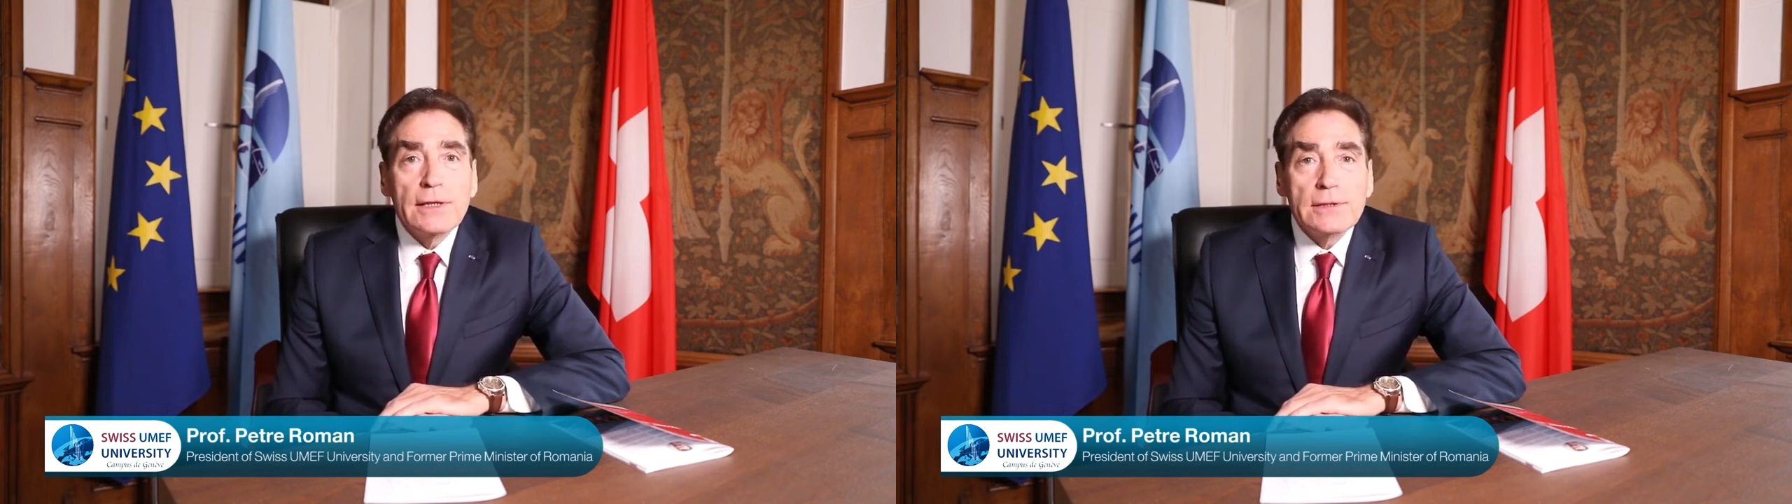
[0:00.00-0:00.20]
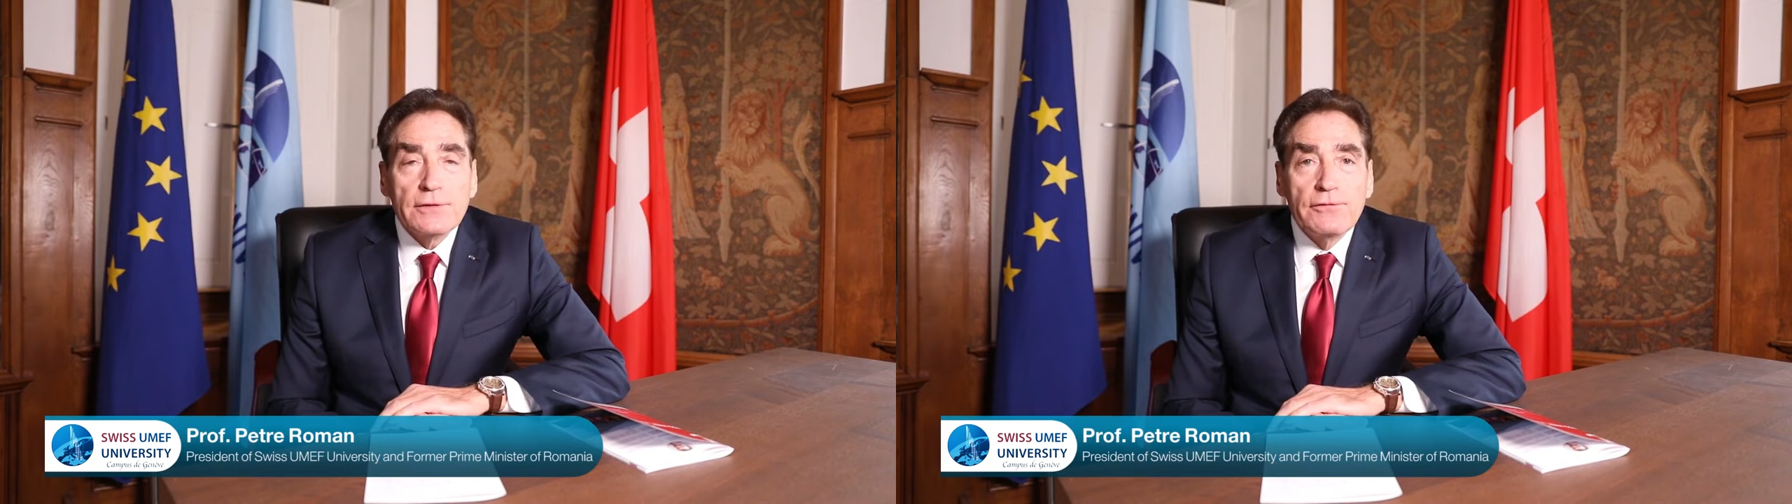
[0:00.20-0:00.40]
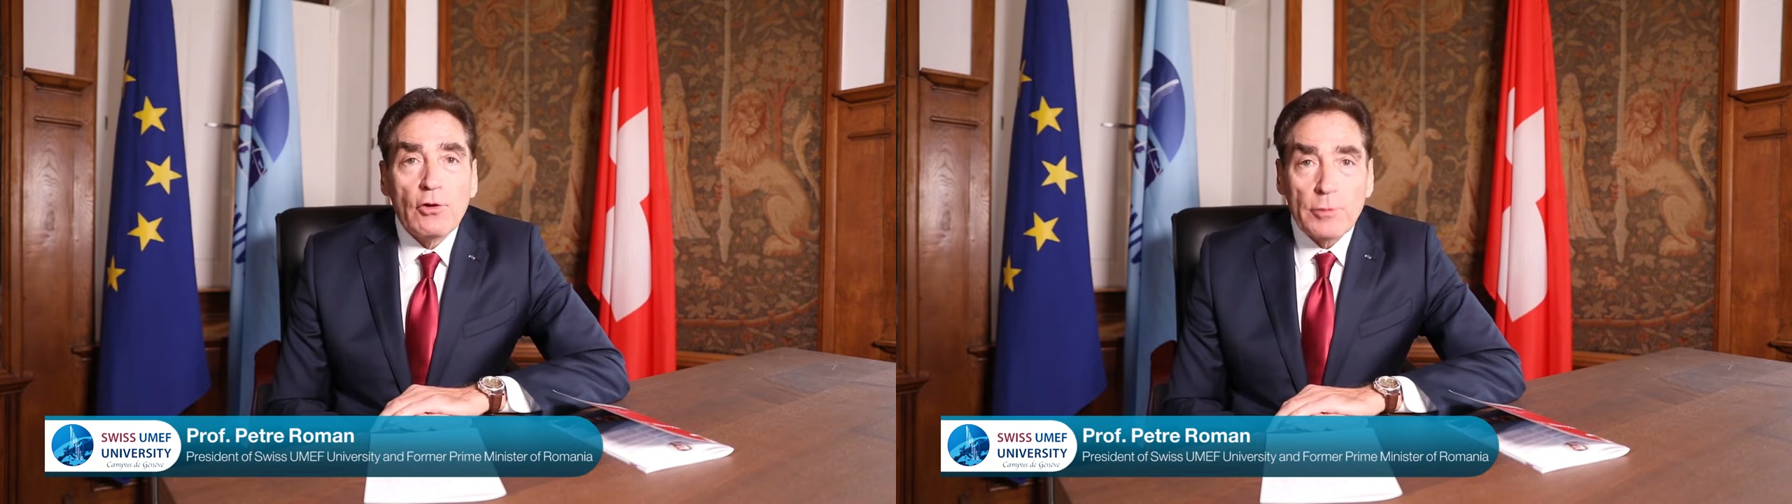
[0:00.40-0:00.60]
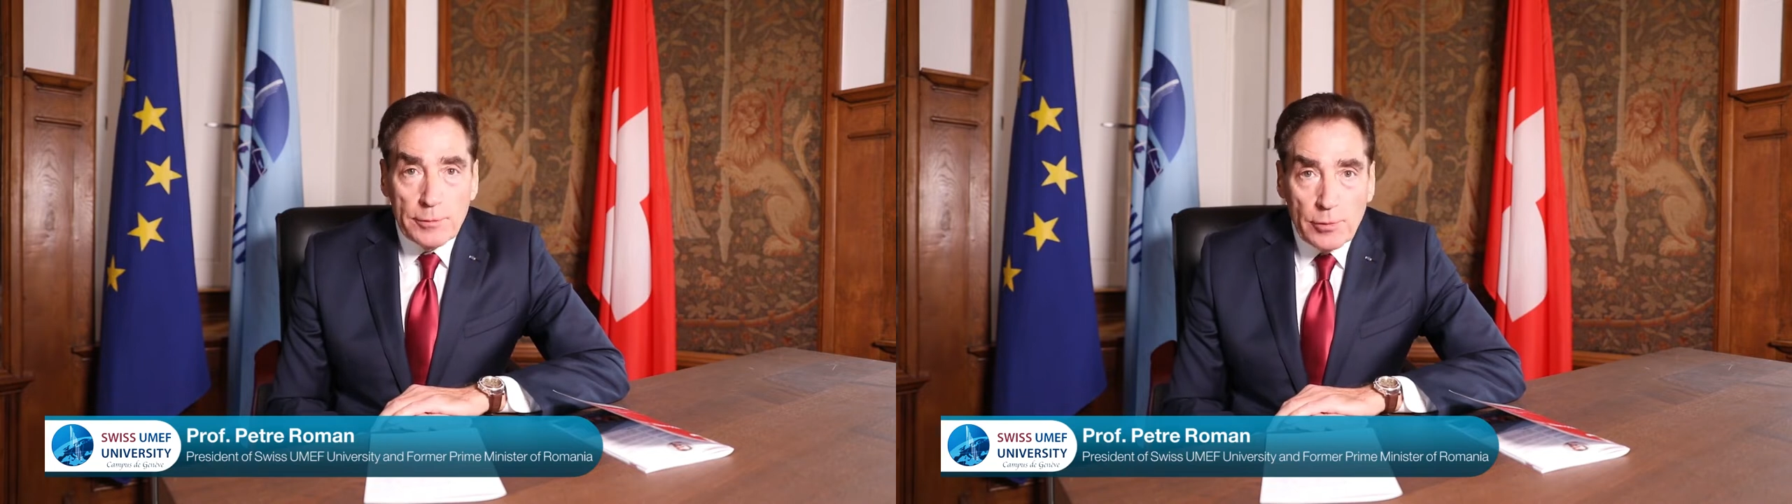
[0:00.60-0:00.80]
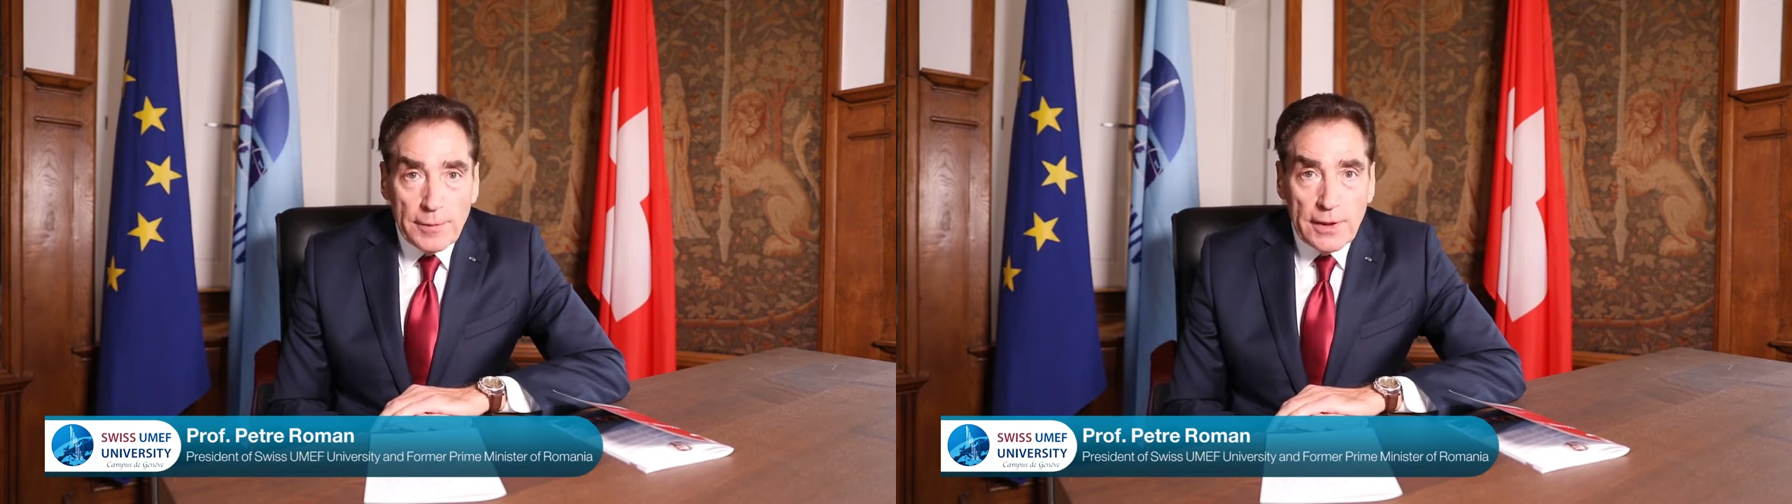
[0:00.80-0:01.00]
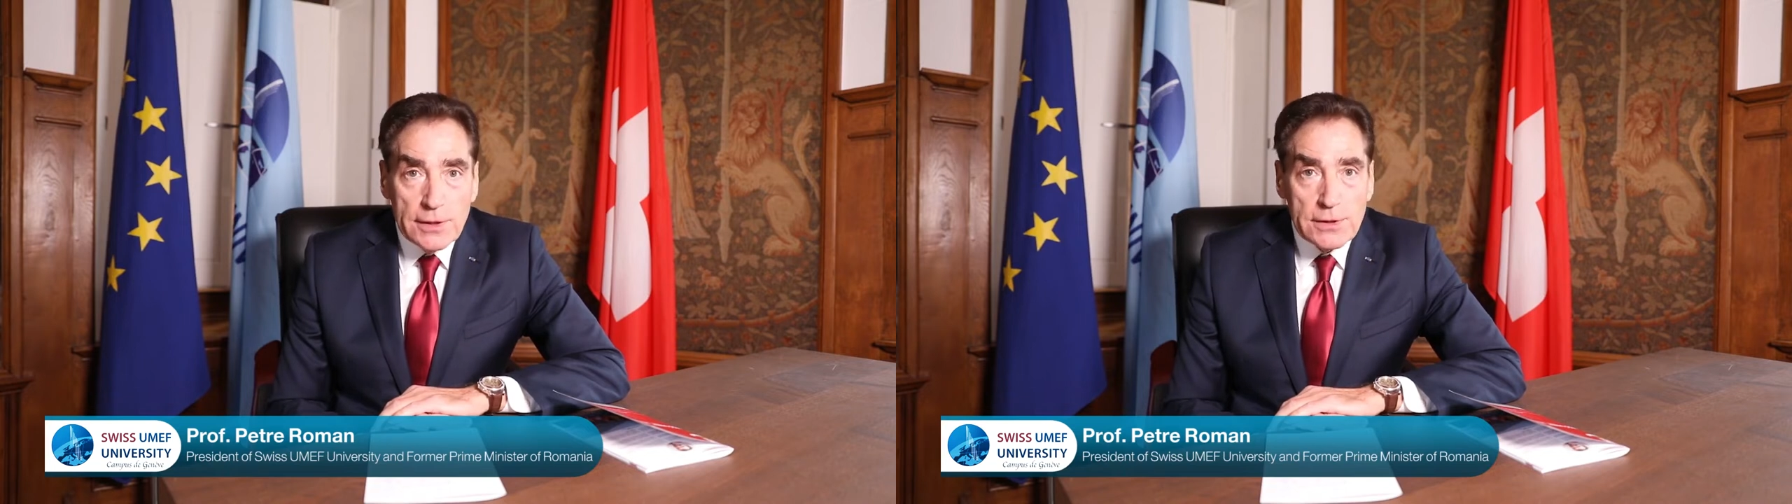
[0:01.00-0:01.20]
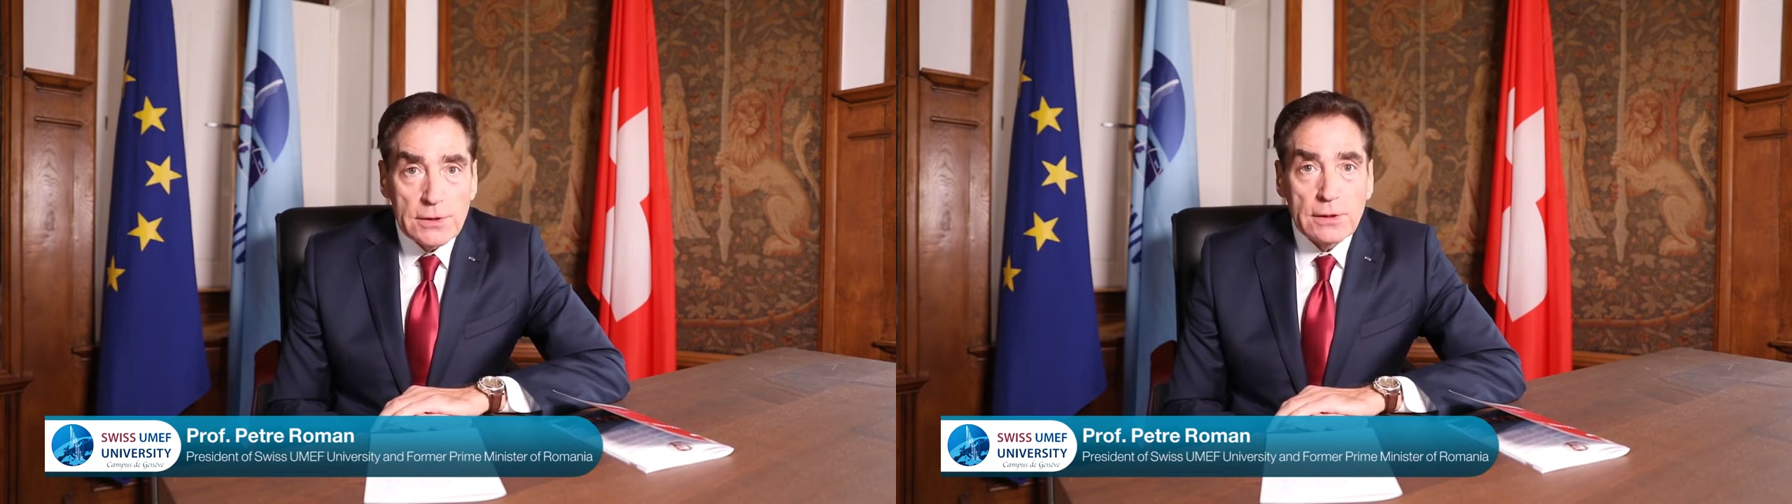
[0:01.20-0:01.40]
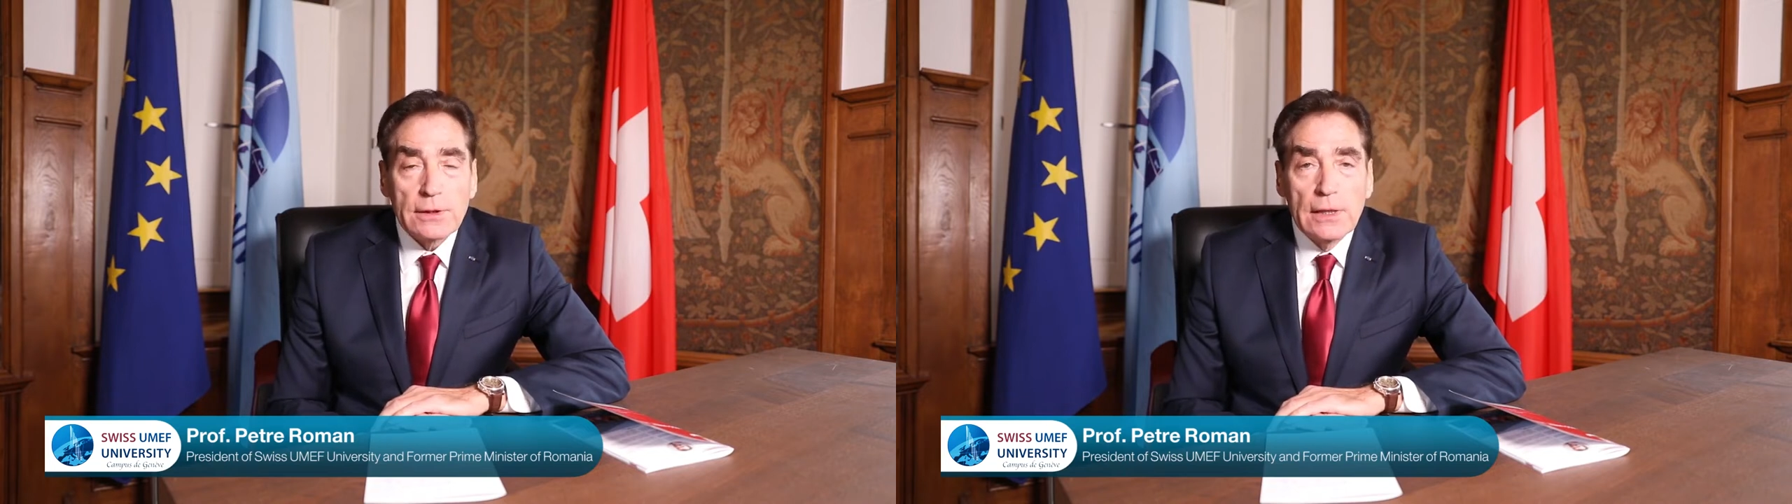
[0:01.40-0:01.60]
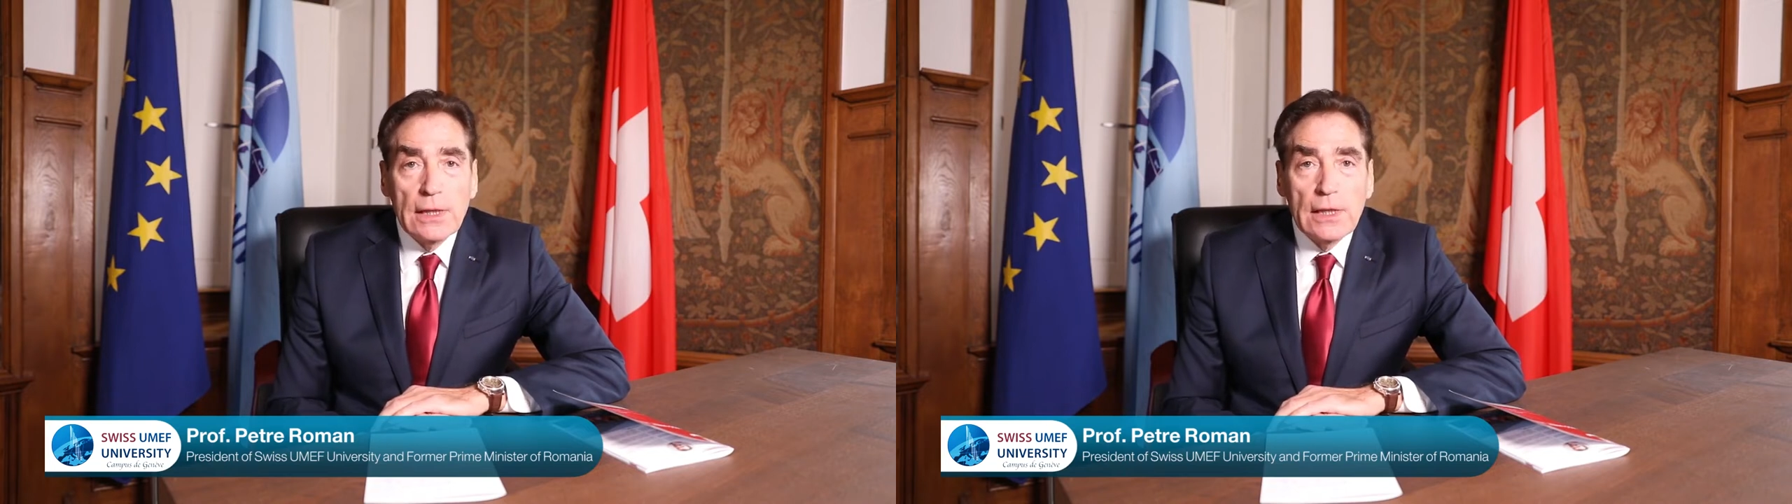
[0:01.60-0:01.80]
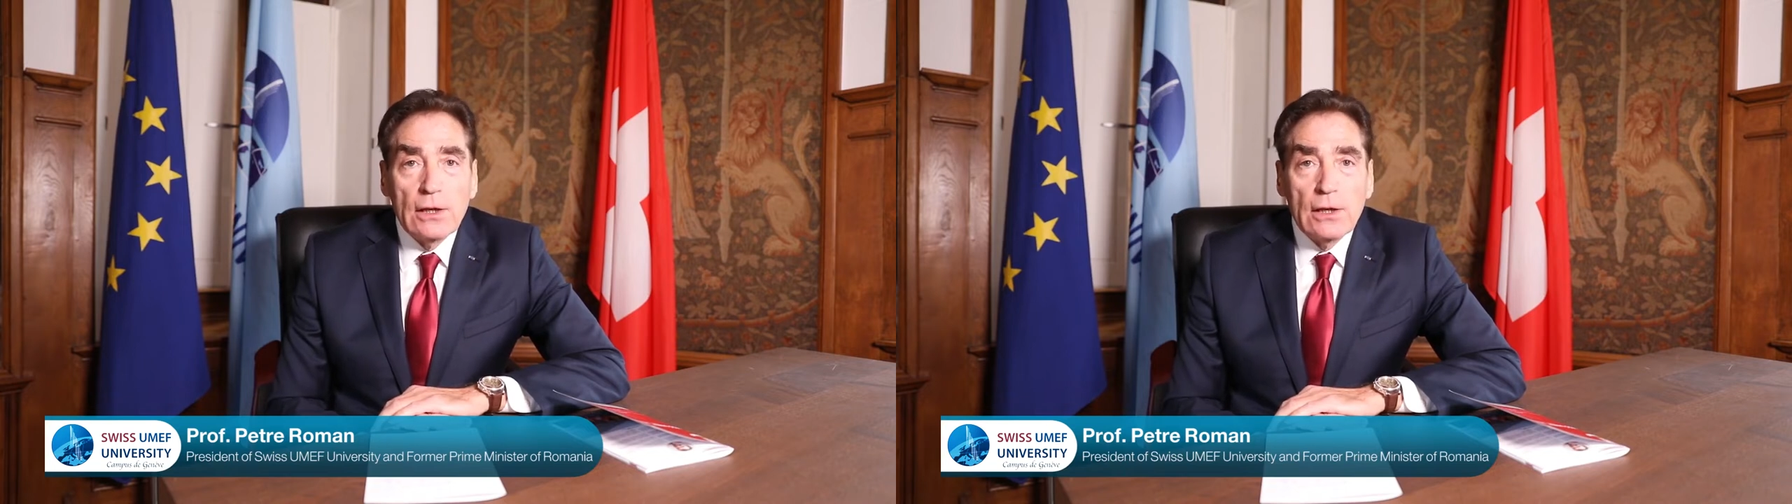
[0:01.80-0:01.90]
as the former prime minister